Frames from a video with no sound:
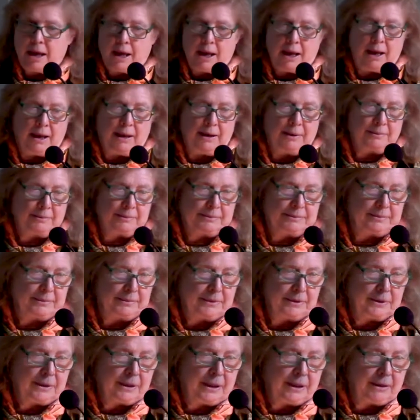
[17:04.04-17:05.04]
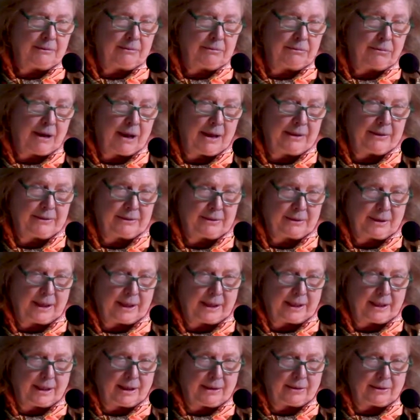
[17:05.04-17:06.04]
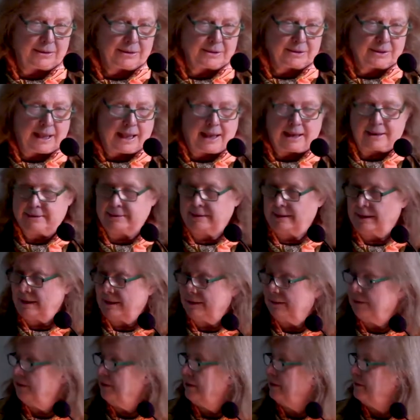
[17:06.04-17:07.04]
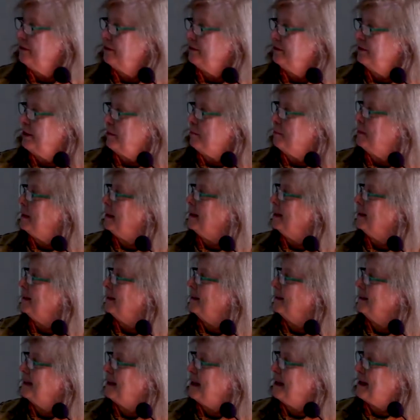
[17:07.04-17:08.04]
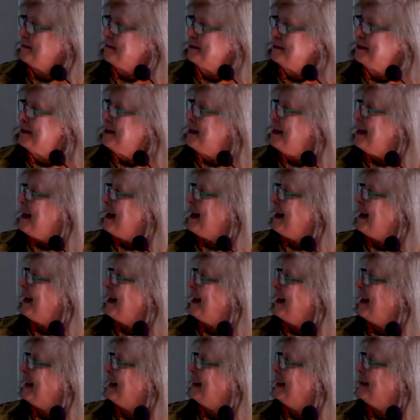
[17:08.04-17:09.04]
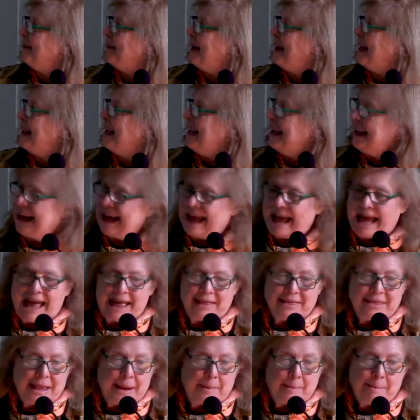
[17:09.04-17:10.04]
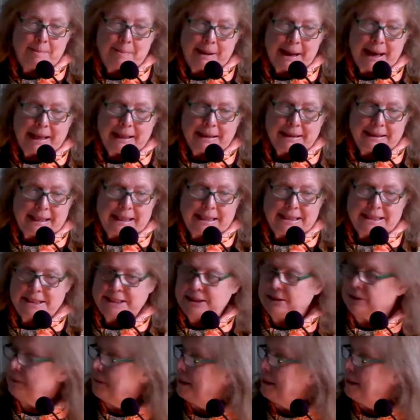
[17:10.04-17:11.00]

Um, looking rather like ours, asking for, something at the table. Uh, anyway, and that, but they still